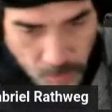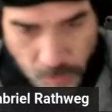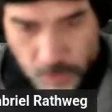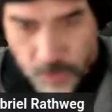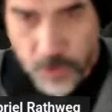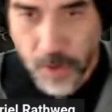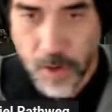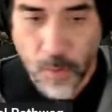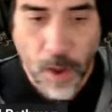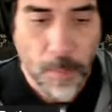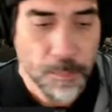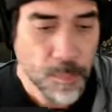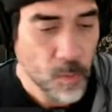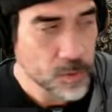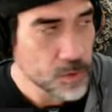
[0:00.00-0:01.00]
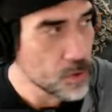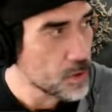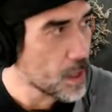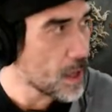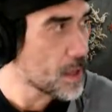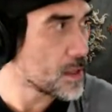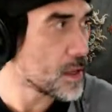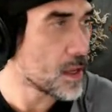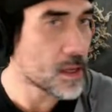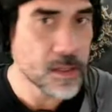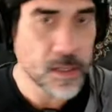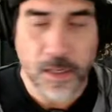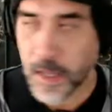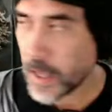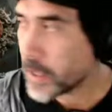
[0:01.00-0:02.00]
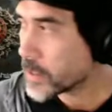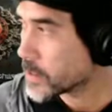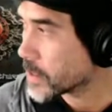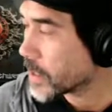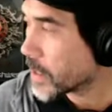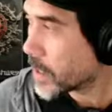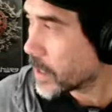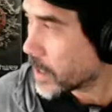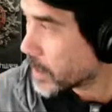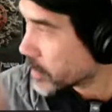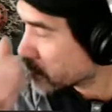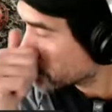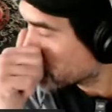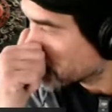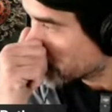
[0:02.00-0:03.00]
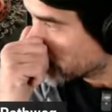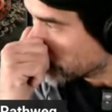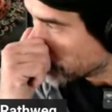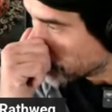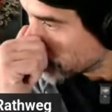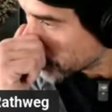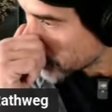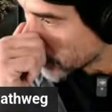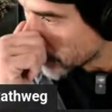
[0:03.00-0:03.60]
So anyway, we'll do that, and today's going to